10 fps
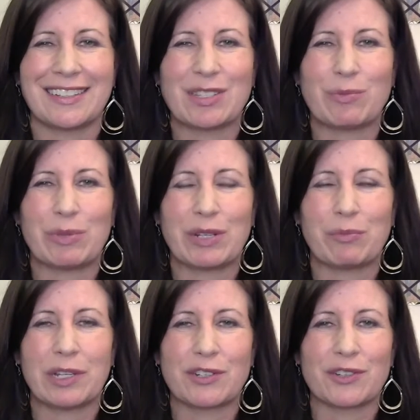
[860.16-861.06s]
It's been
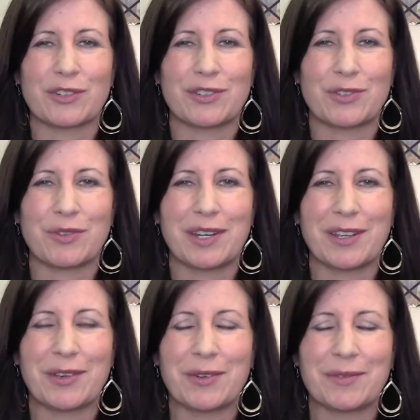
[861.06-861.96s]
a pleasure
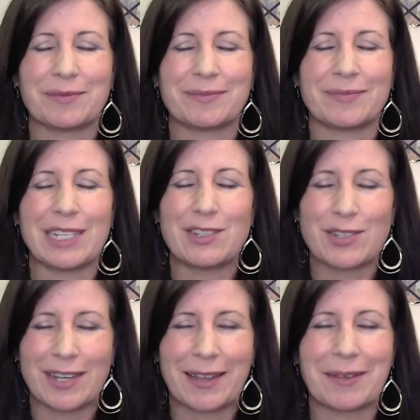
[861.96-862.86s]
joining you
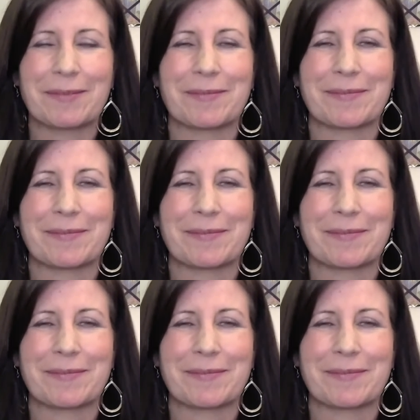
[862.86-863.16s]
each day.